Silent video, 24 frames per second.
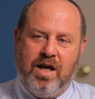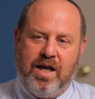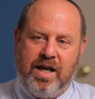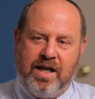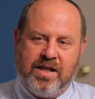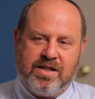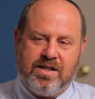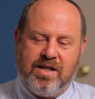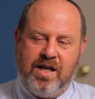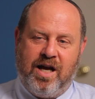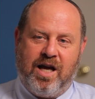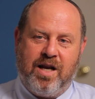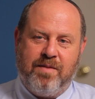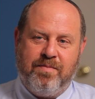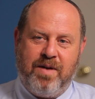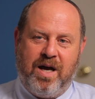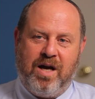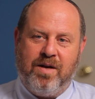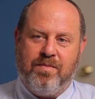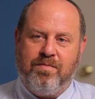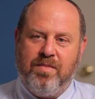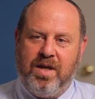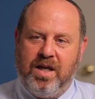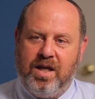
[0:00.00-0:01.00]
It's not
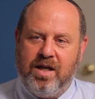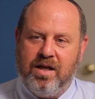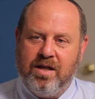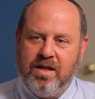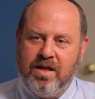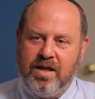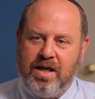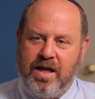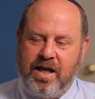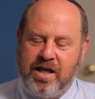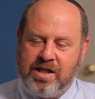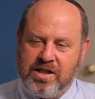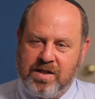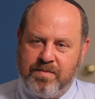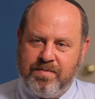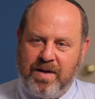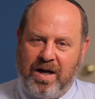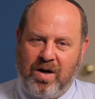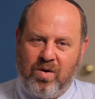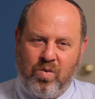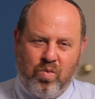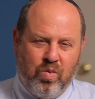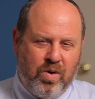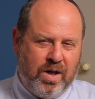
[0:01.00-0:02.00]
about me. It's
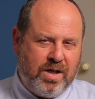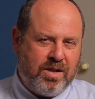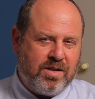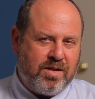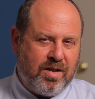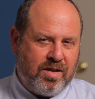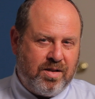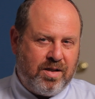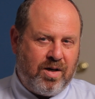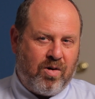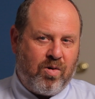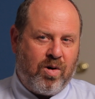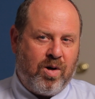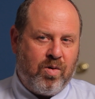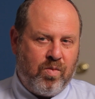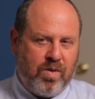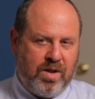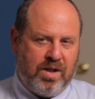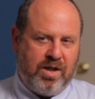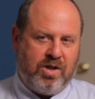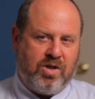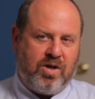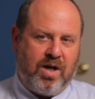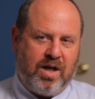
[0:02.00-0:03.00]
about, what is the Torah
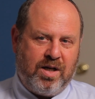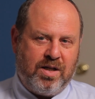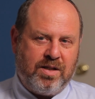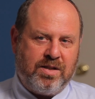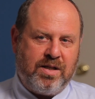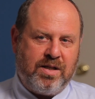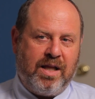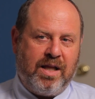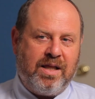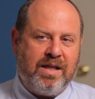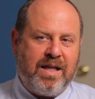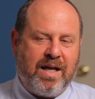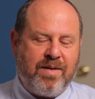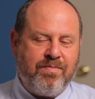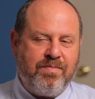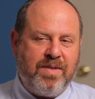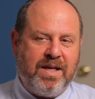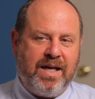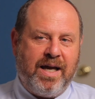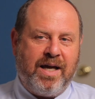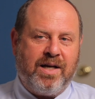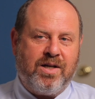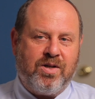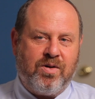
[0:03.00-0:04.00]
really trying to say? Let me
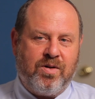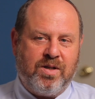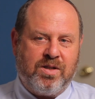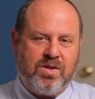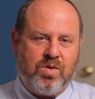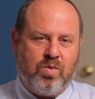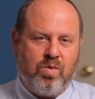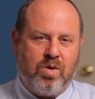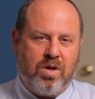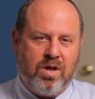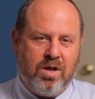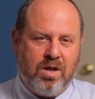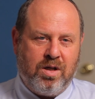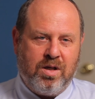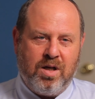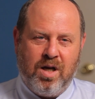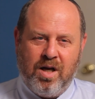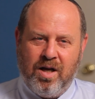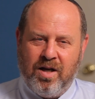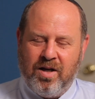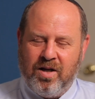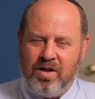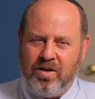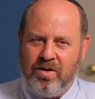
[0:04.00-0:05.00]
enter its world.
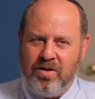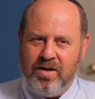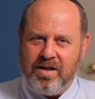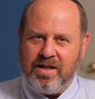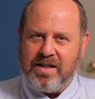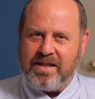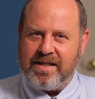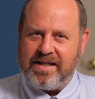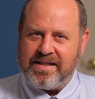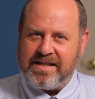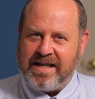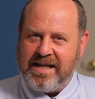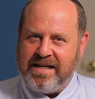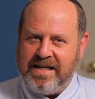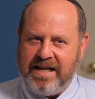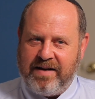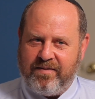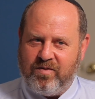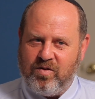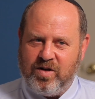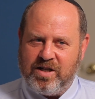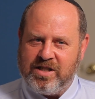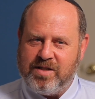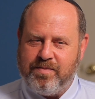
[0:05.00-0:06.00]
Look at this. I
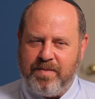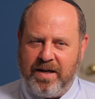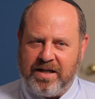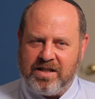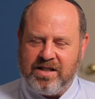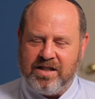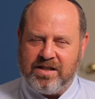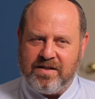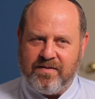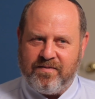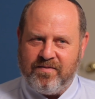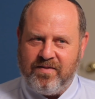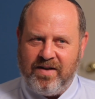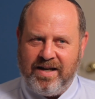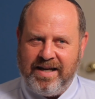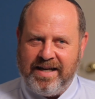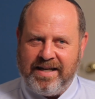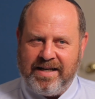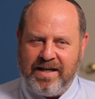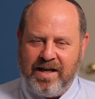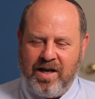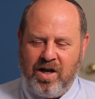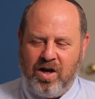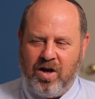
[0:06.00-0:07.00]
never expected to find
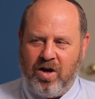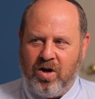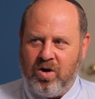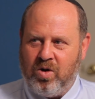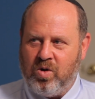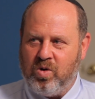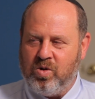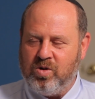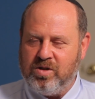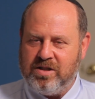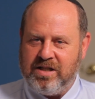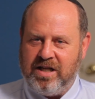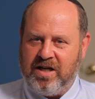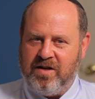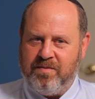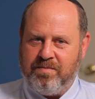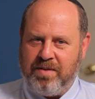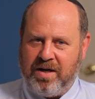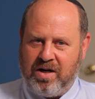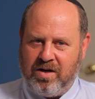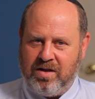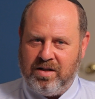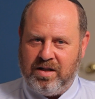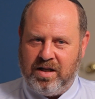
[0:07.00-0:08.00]
a whole set of
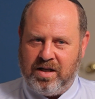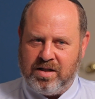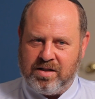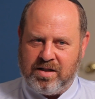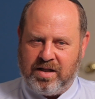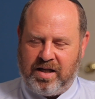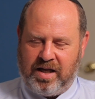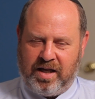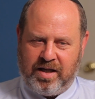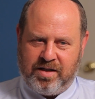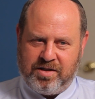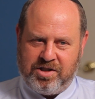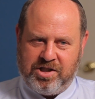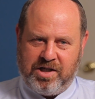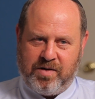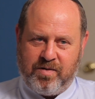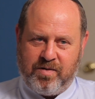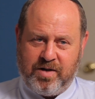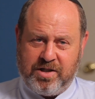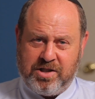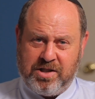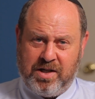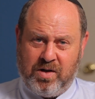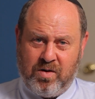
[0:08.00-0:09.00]
parallels in Shir
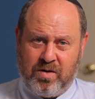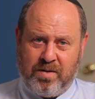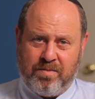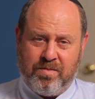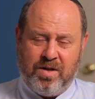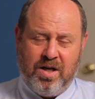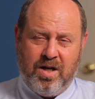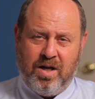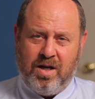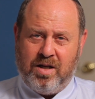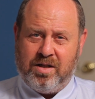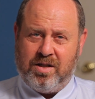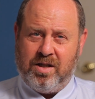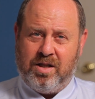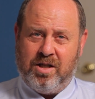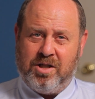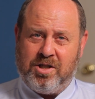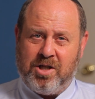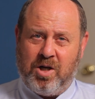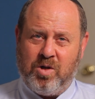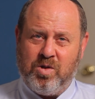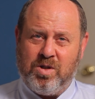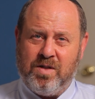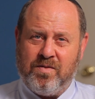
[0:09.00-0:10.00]
HaShirim to the
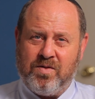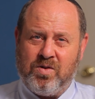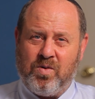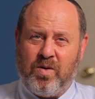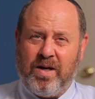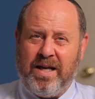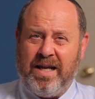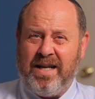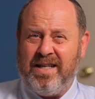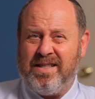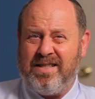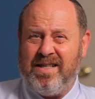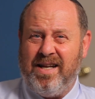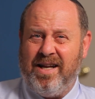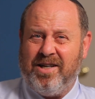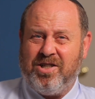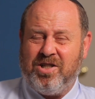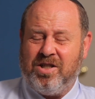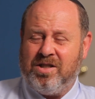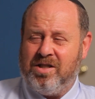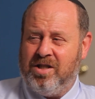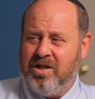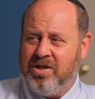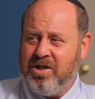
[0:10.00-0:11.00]
Joseph story. And it's not just
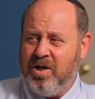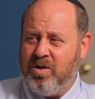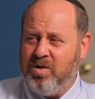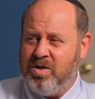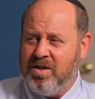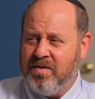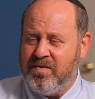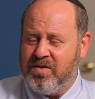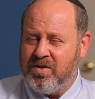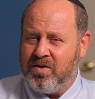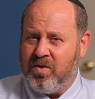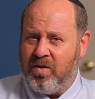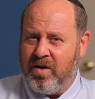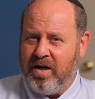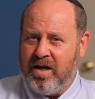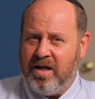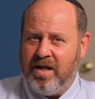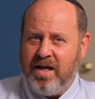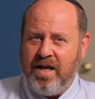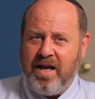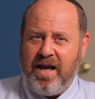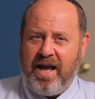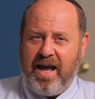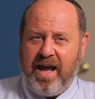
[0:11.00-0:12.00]
the Joseph story.
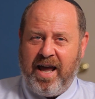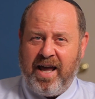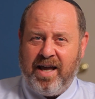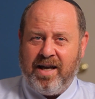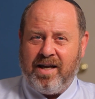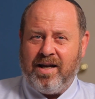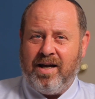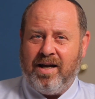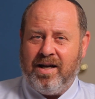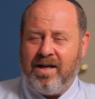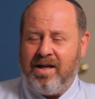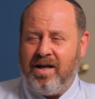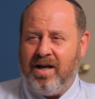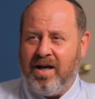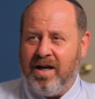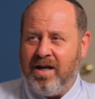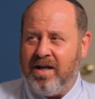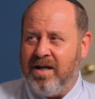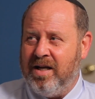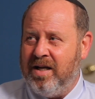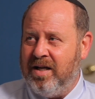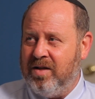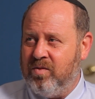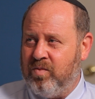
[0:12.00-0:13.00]
Echacha,
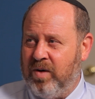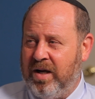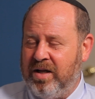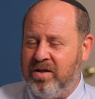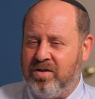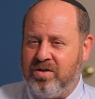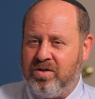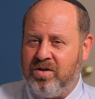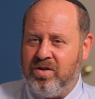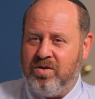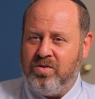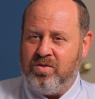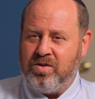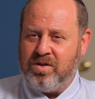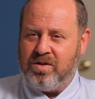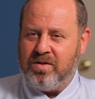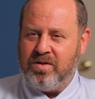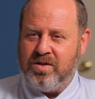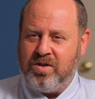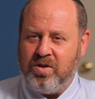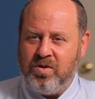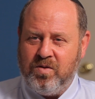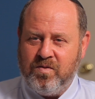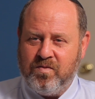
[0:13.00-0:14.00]
right?
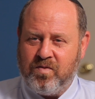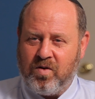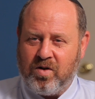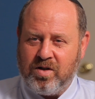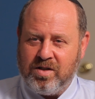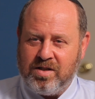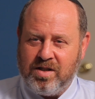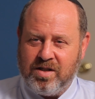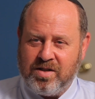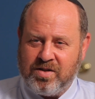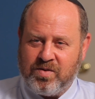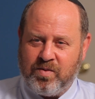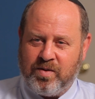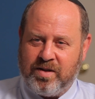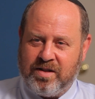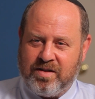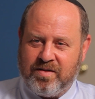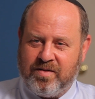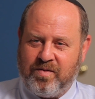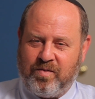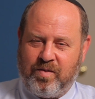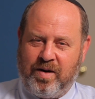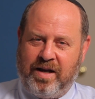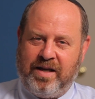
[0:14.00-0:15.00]
Two verses with
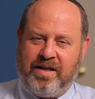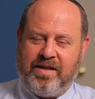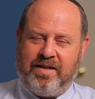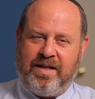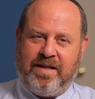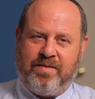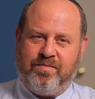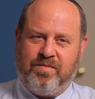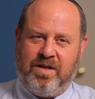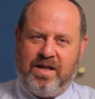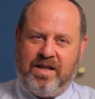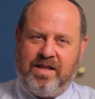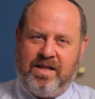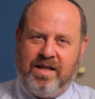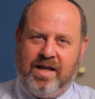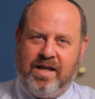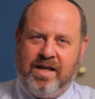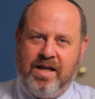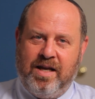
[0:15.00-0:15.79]
the